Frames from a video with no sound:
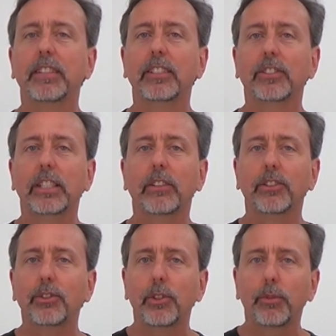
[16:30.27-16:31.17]
videos here on
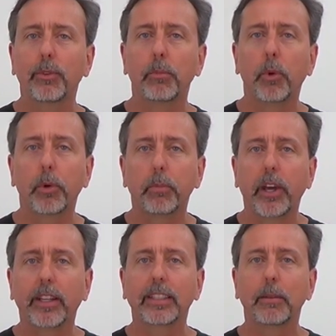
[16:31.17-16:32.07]
YouTube for more
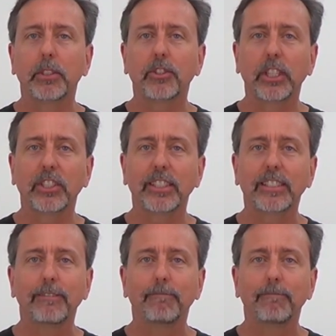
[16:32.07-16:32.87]
product demonstrations.